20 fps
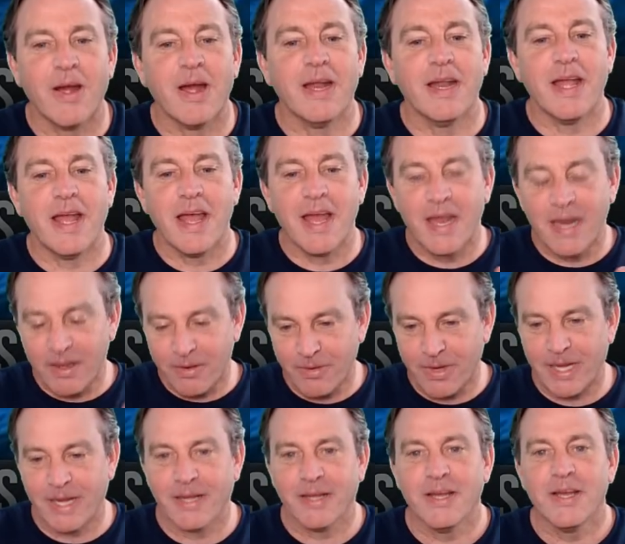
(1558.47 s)
All right.
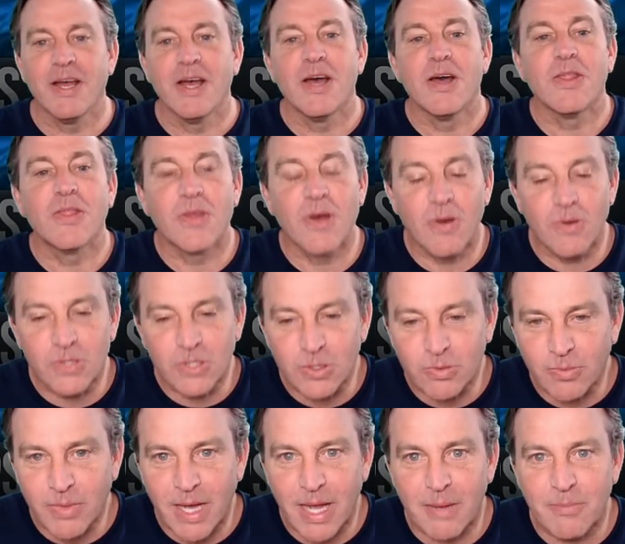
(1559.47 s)
Anyway,
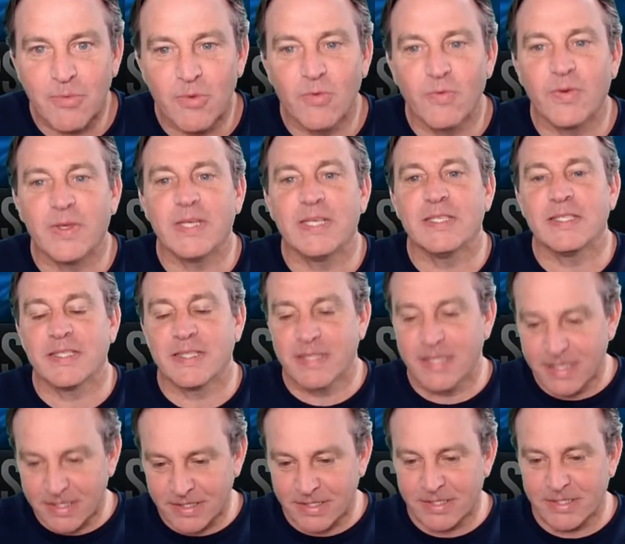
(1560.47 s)
those are my movies.
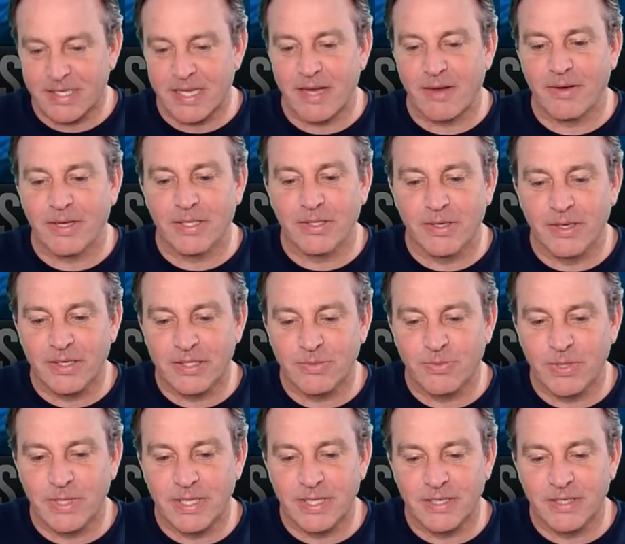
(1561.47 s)
This is how it
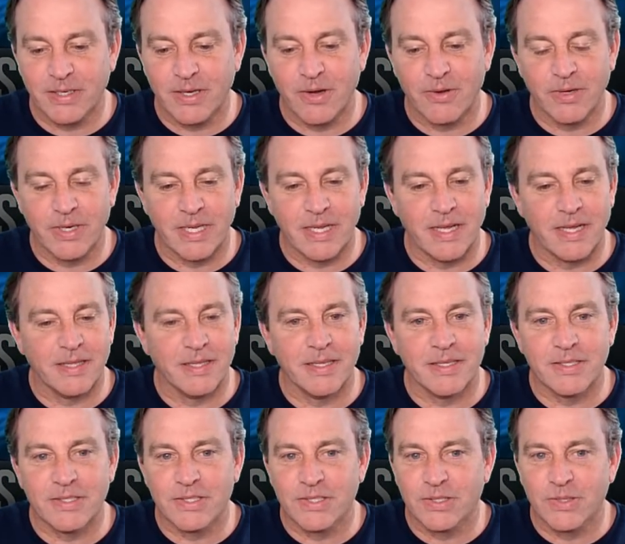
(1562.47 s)
looks within KODI,
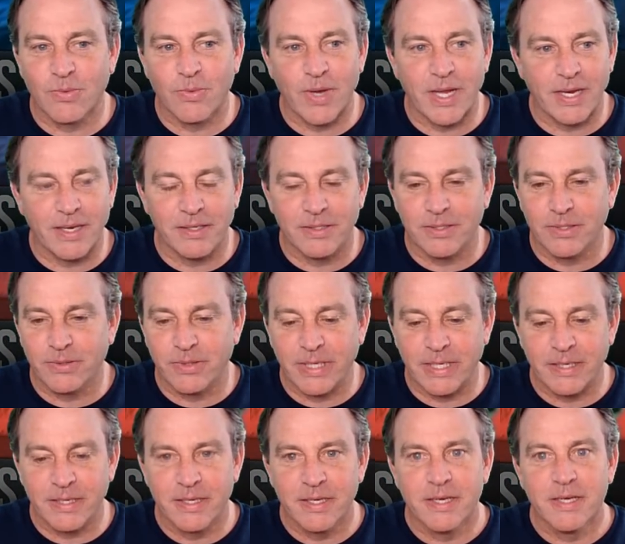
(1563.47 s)
and this is the way to
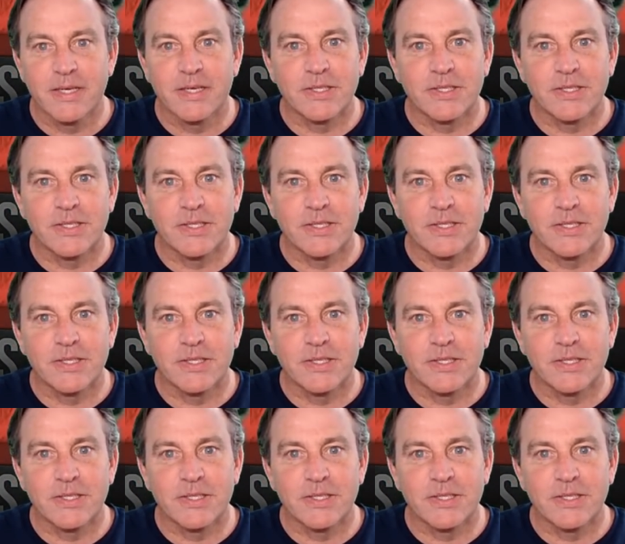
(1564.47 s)
do it.